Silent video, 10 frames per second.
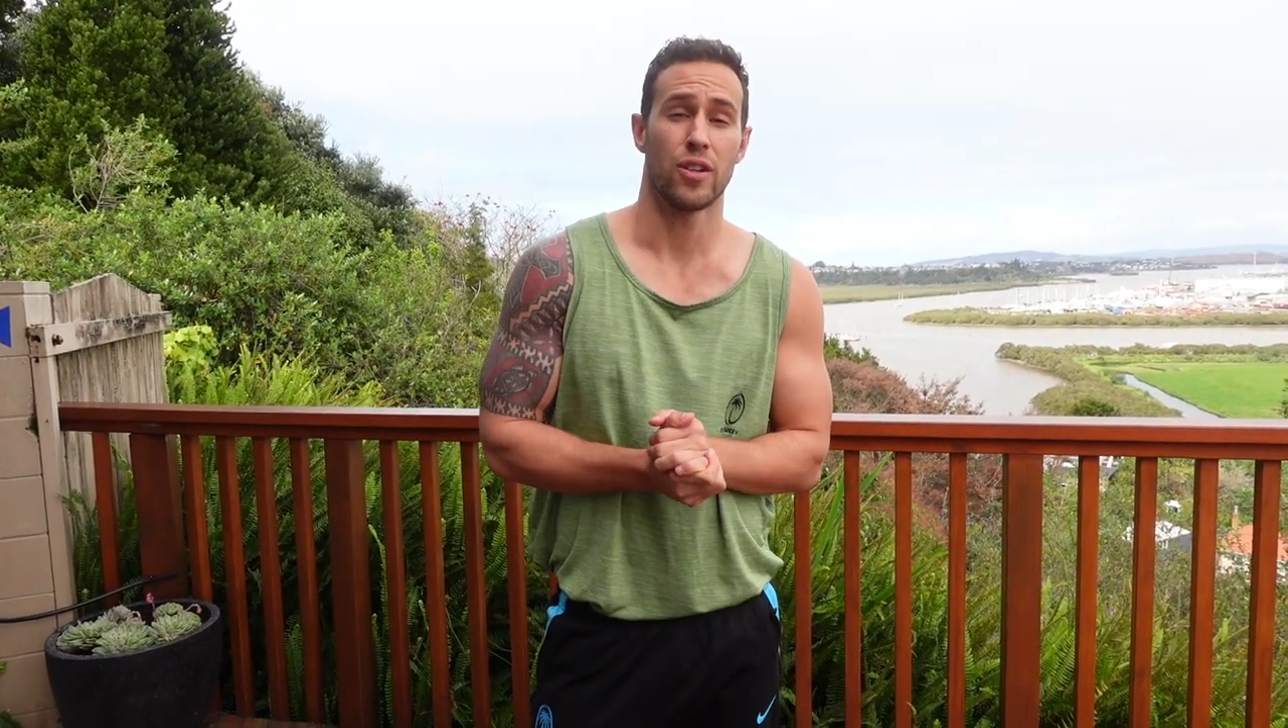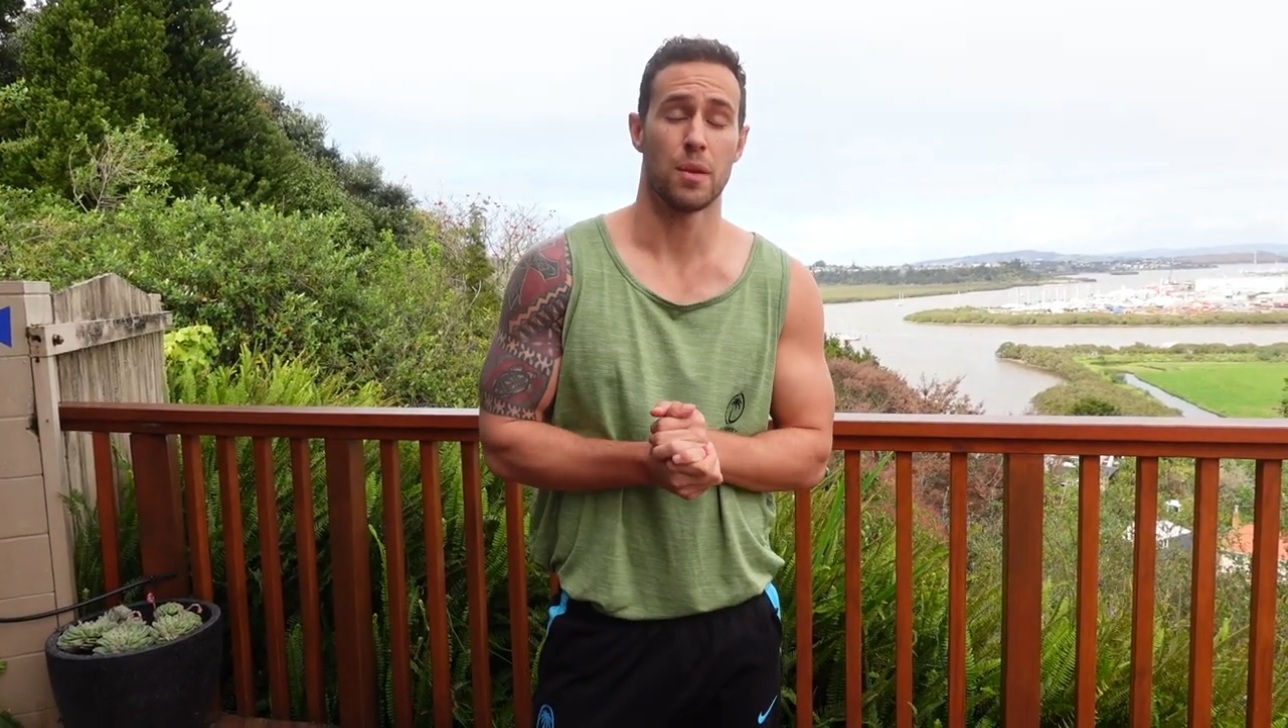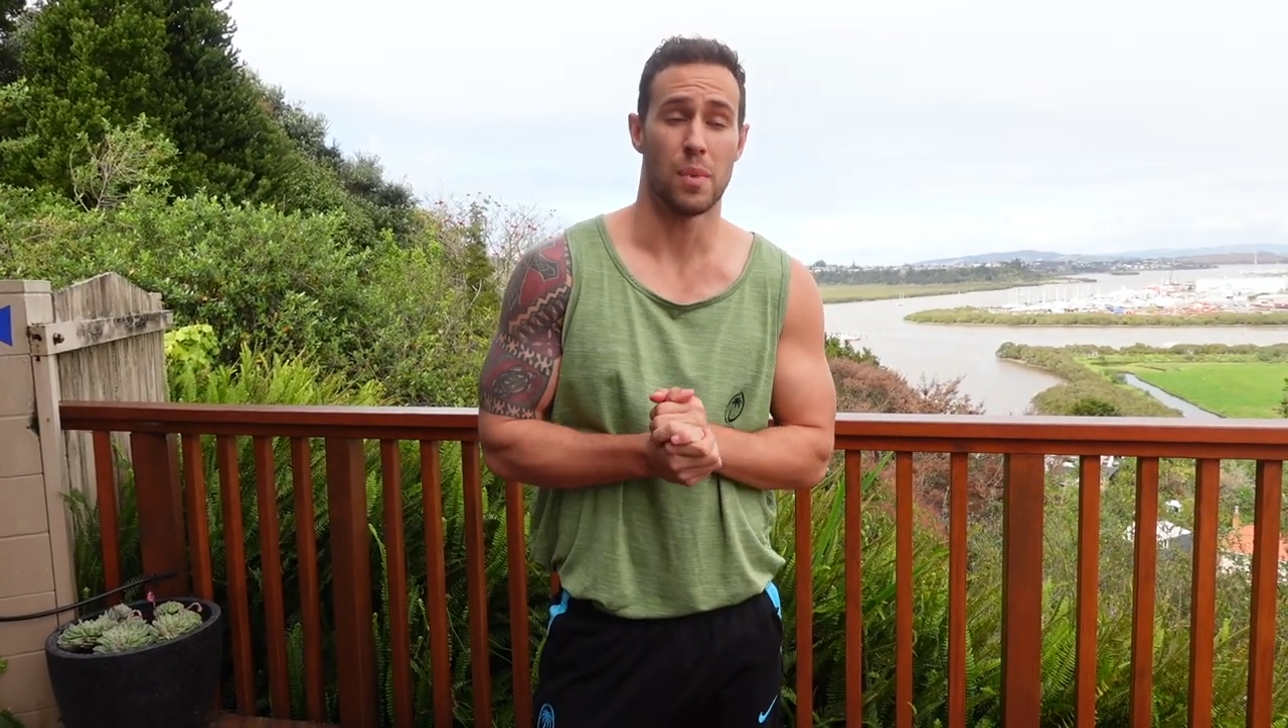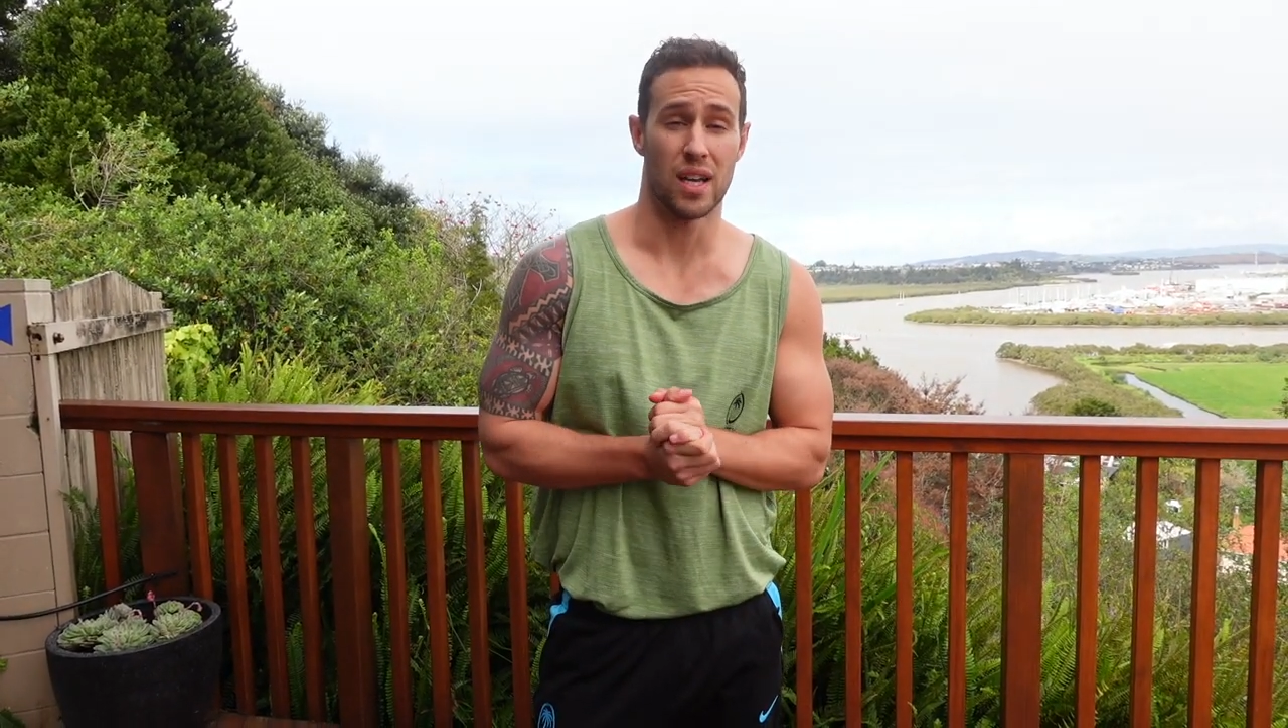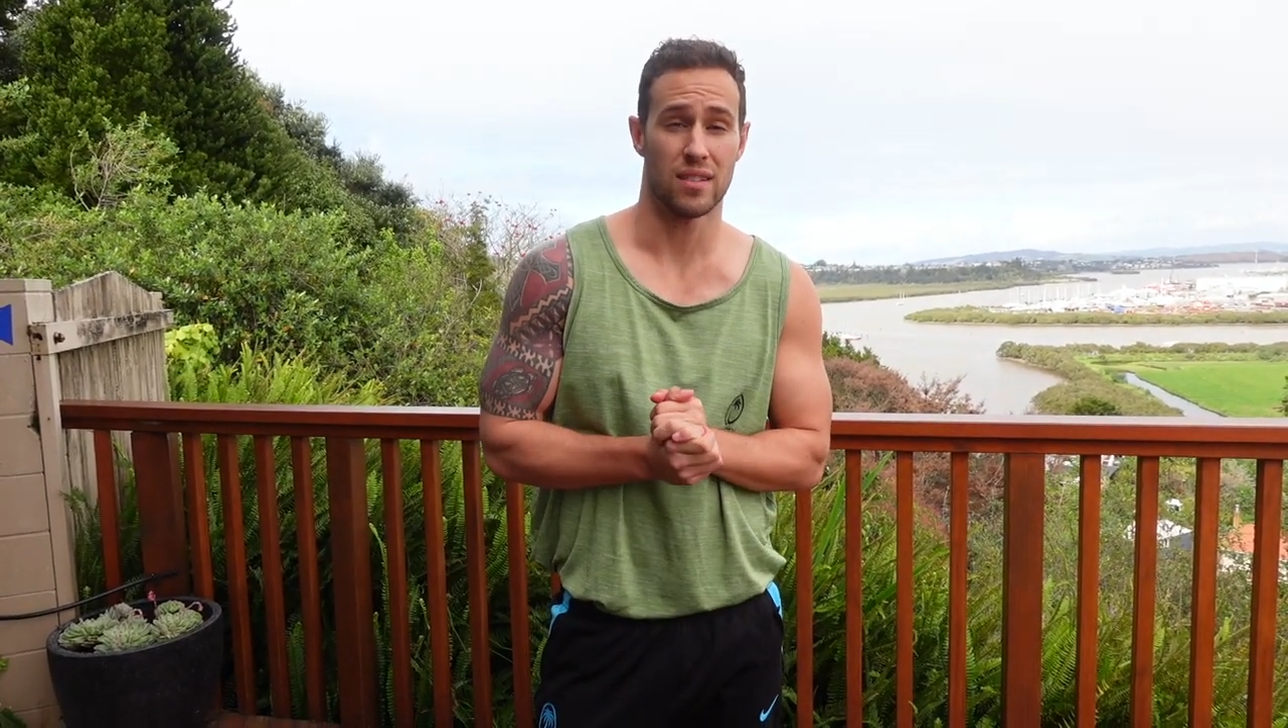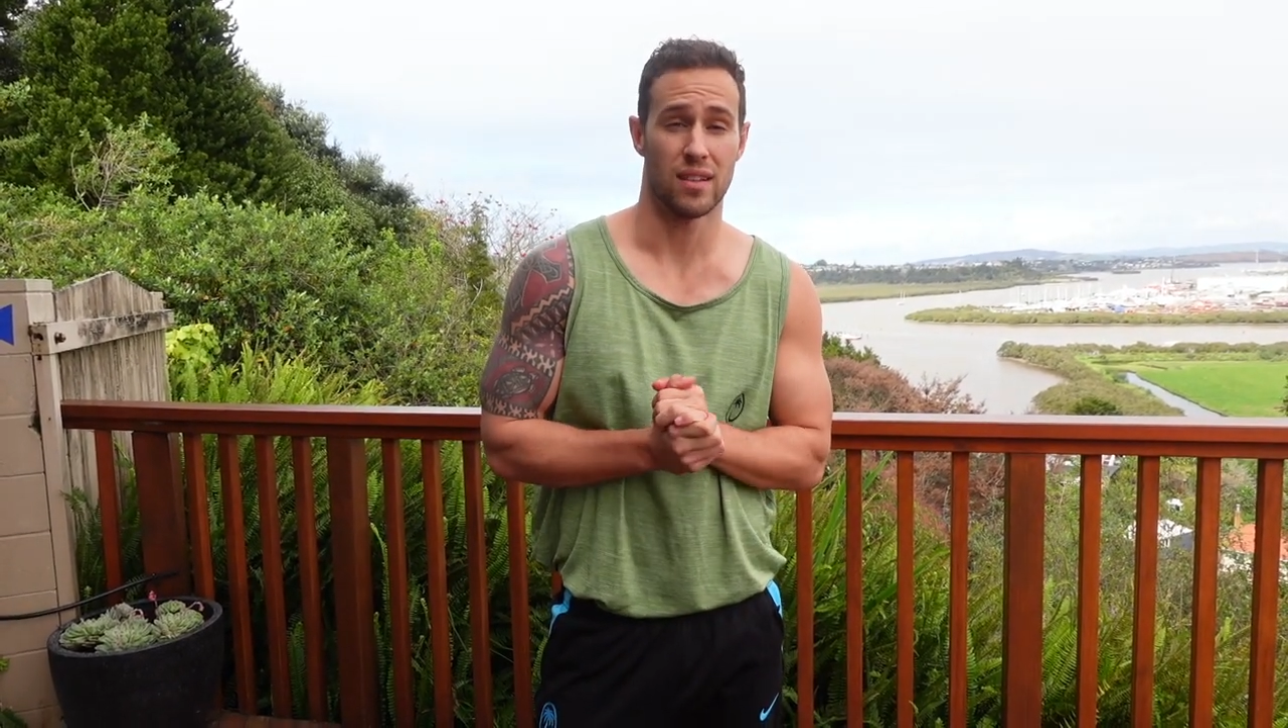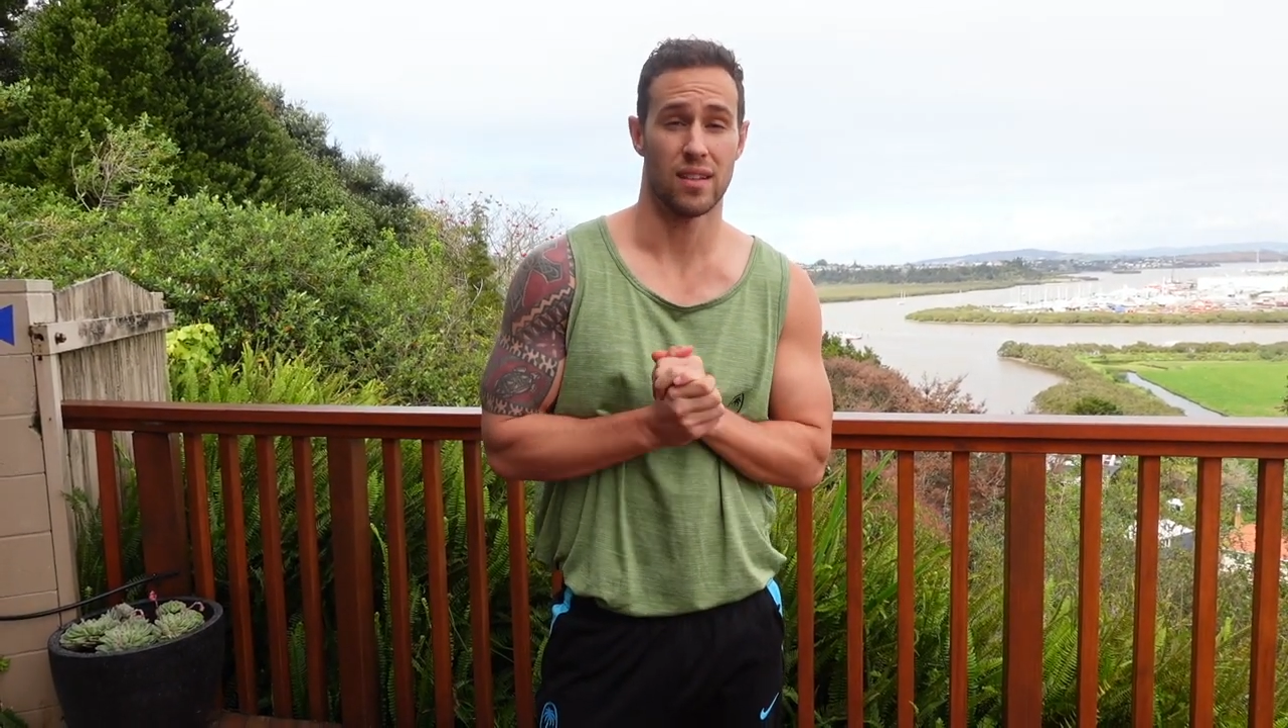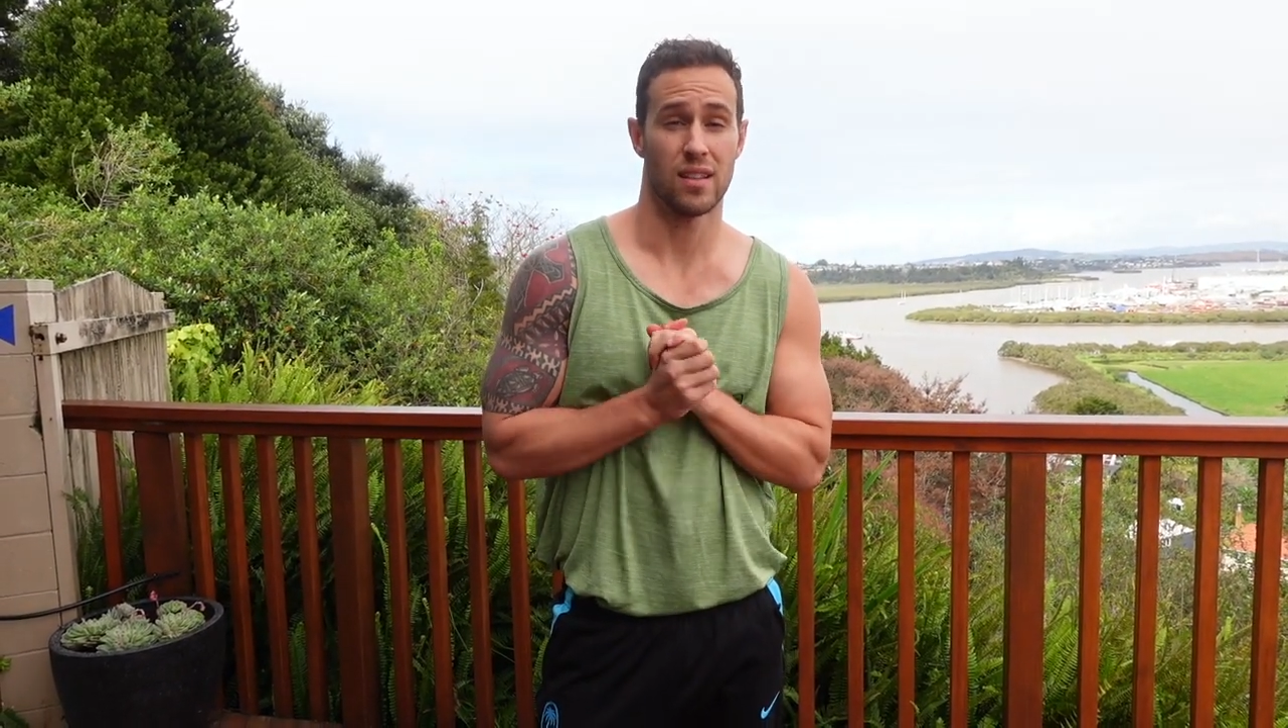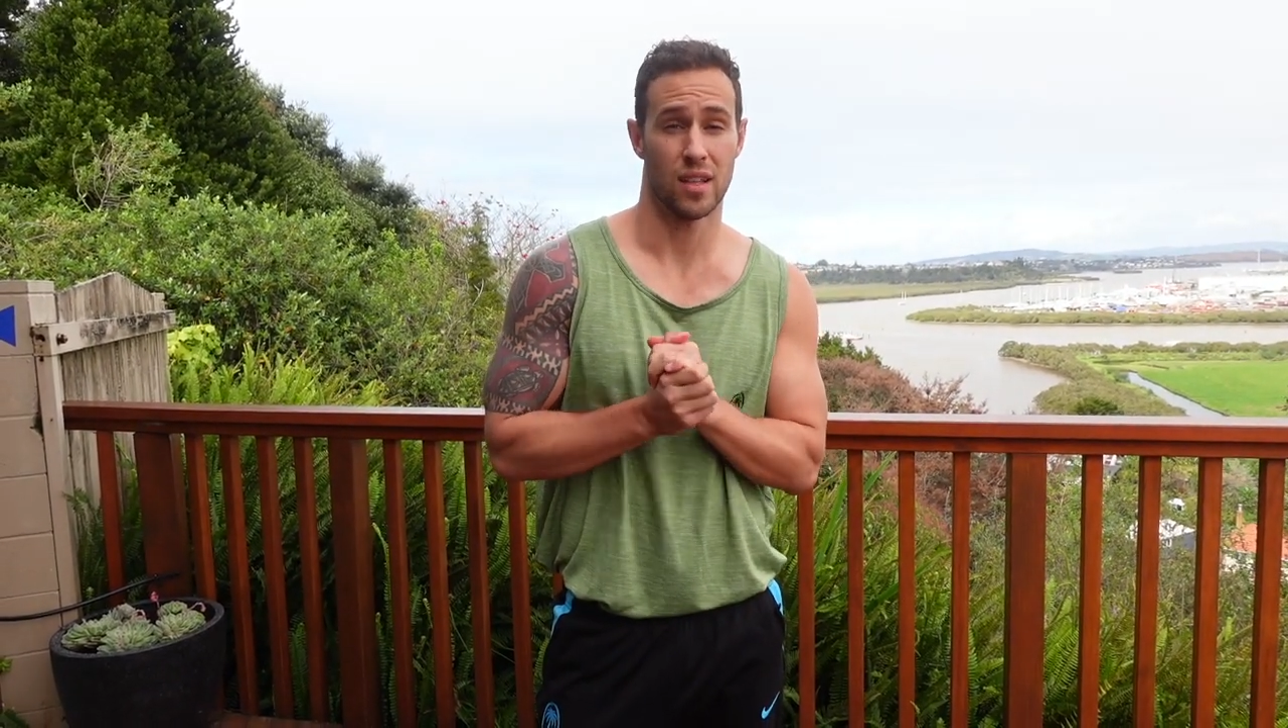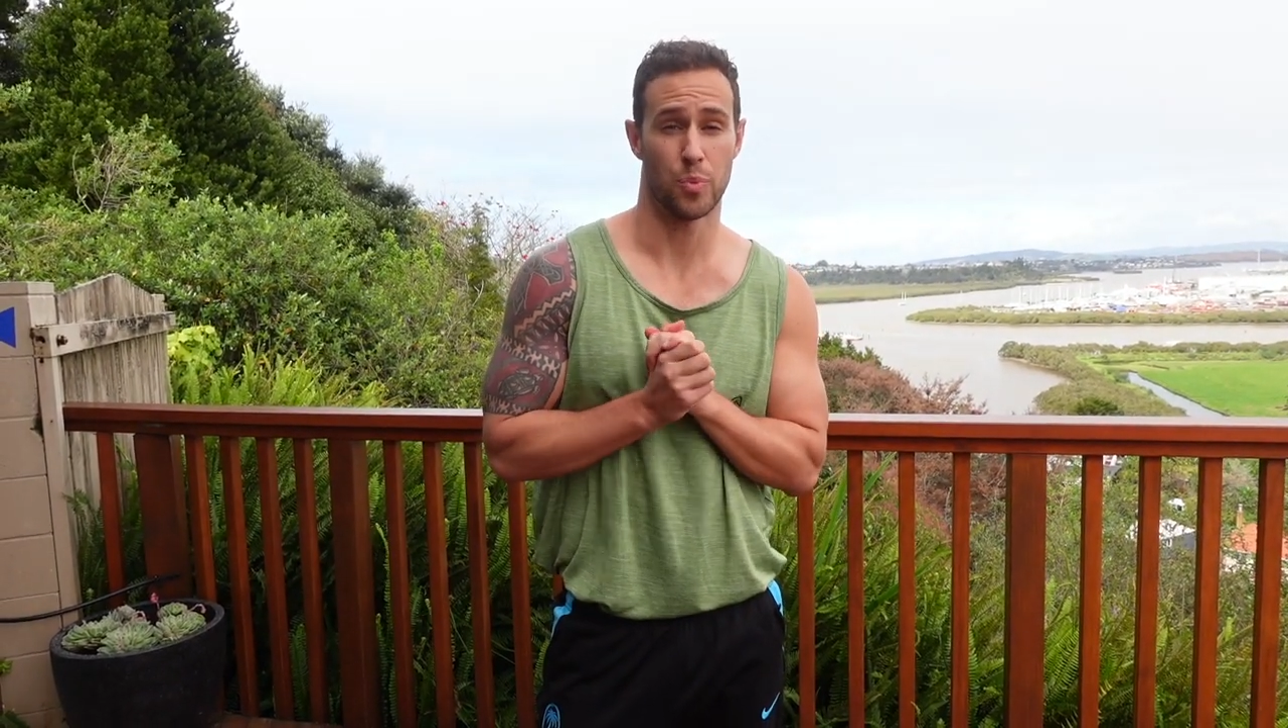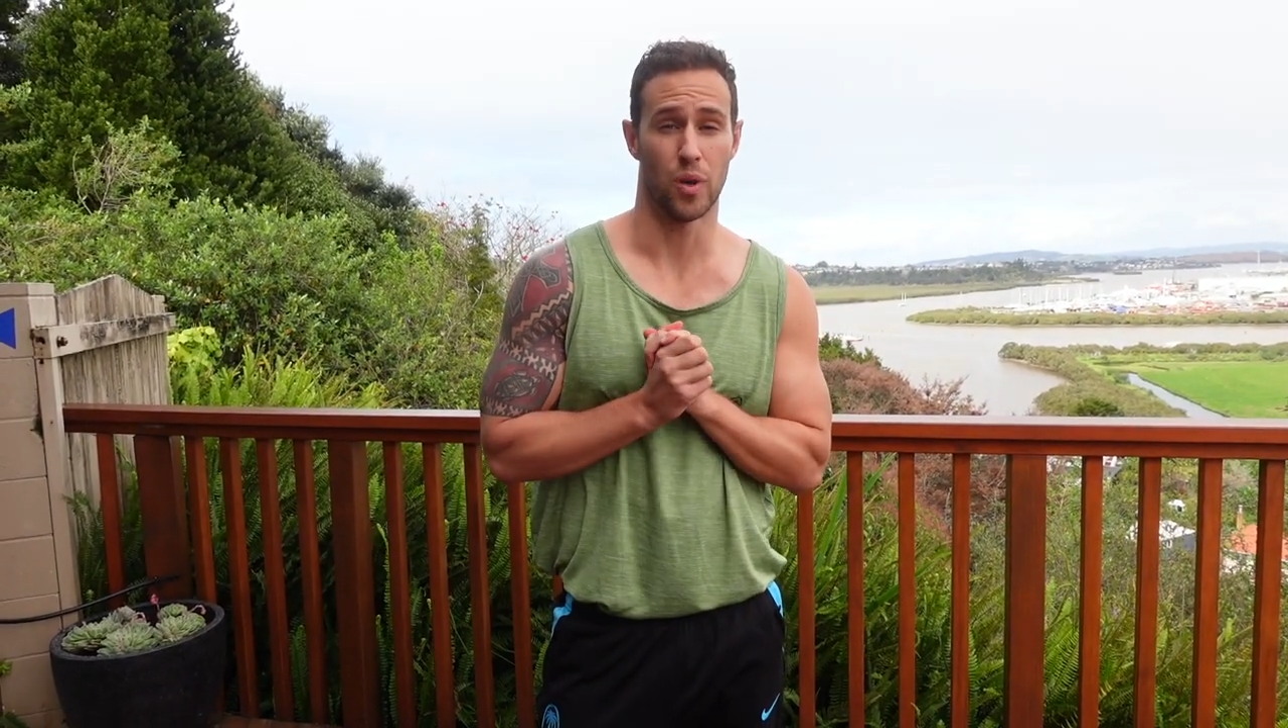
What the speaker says: you can master the